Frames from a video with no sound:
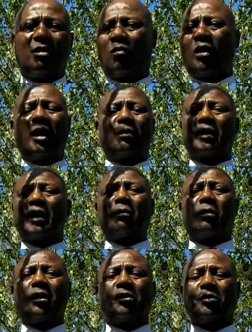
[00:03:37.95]
Why would I
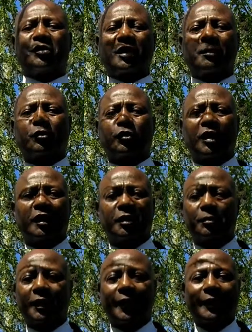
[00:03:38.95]
want to do something so
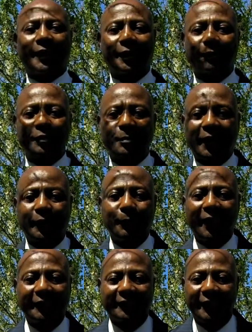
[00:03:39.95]
ugly when I got everybody
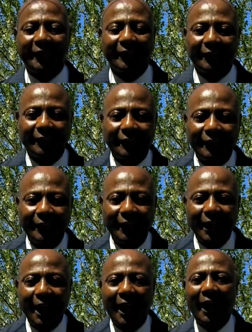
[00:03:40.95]
by the tail?
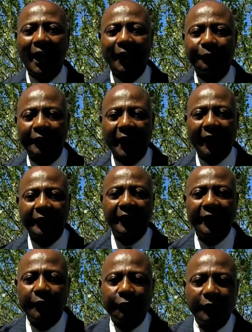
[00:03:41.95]
I've got
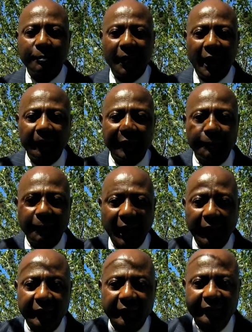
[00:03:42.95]
everybody
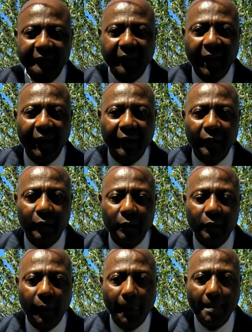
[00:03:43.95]
by the tail,
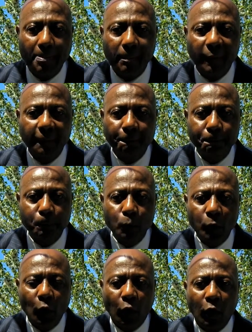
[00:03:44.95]

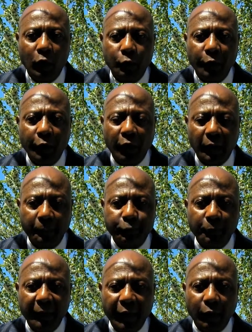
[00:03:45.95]
all the way on up
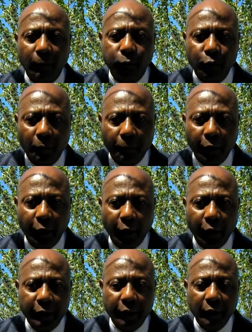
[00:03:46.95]
to Mayor
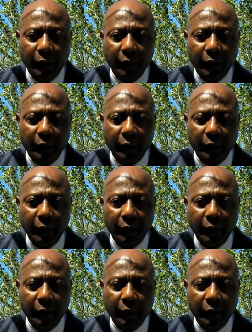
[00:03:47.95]
Bloomberg,